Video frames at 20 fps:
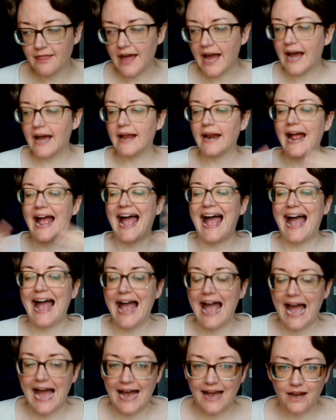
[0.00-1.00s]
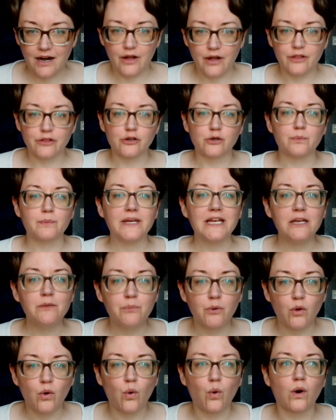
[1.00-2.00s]
that at other
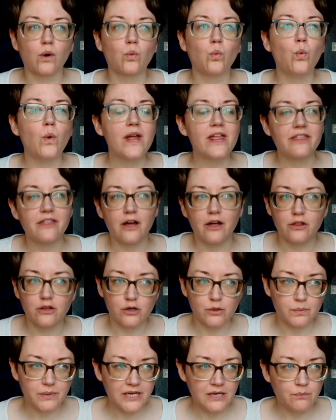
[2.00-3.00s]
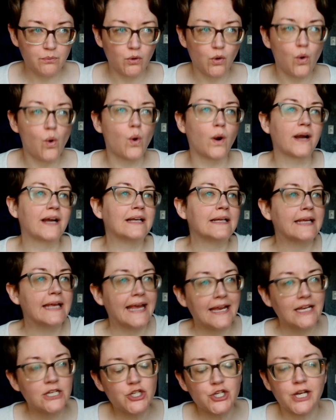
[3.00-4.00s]
people or with other people or
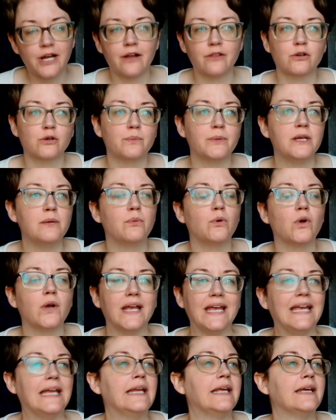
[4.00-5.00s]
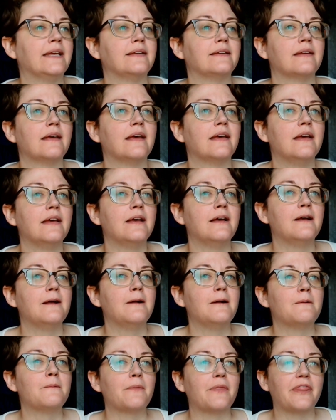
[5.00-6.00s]
engaging other people in it
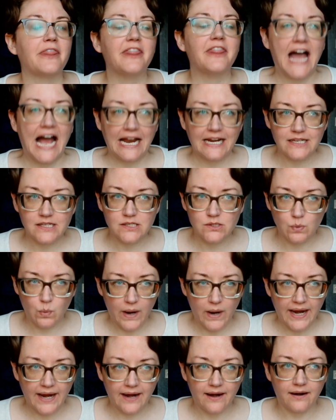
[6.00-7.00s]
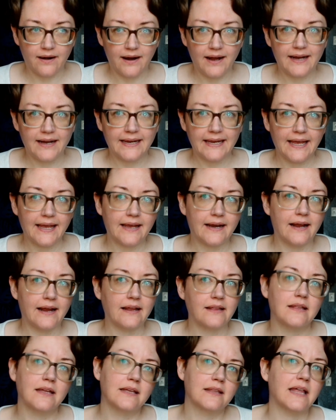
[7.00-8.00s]
that is where, again, I
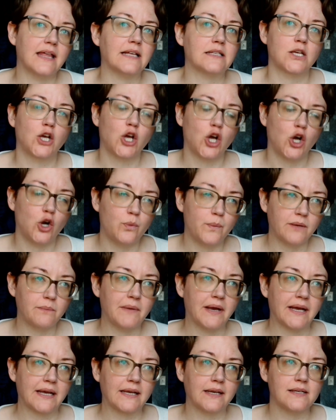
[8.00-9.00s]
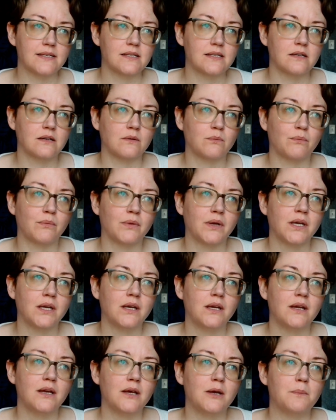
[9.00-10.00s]
think that's a coping mechanism
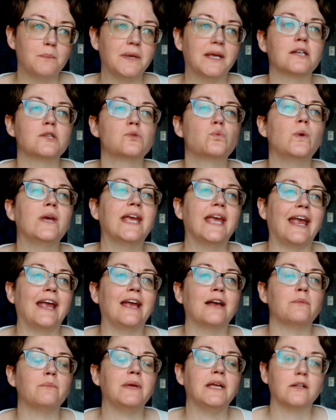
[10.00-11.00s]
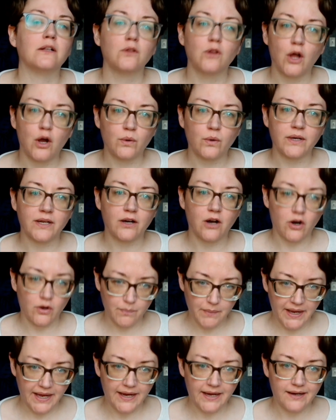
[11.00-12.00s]
because we can't be alone in our
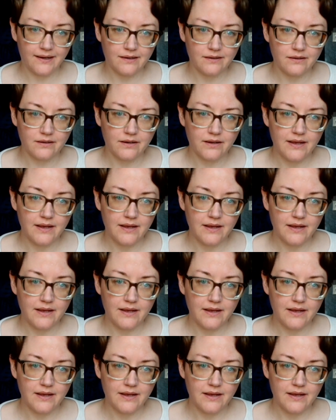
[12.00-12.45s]
pain.